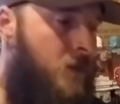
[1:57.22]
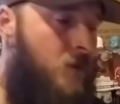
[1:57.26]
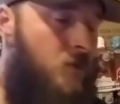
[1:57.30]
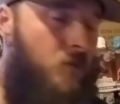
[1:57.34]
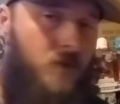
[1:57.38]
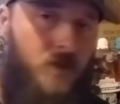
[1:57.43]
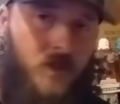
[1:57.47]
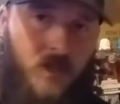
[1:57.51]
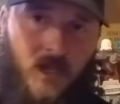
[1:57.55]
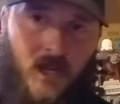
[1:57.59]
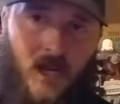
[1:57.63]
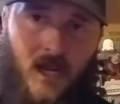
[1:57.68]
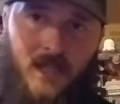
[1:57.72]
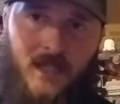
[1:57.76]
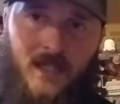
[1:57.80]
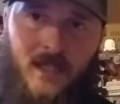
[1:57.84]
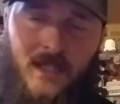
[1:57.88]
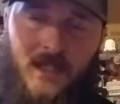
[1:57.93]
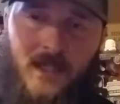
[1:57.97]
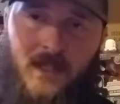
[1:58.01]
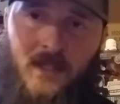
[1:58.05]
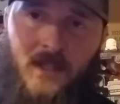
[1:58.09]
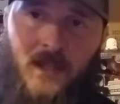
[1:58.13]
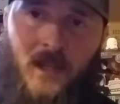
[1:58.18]
when your
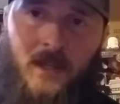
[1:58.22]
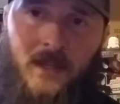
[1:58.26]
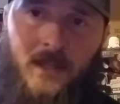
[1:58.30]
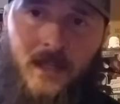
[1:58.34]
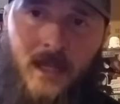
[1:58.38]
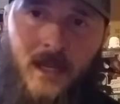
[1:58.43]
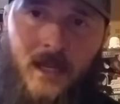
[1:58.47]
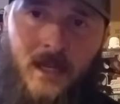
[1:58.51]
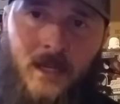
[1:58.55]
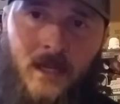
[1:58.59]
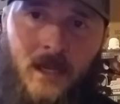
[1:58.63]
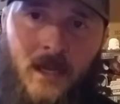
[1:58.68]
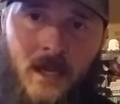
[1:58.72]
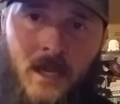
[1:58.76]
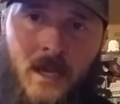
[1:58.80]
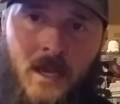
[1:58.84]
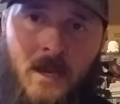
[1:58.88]
contest is all done,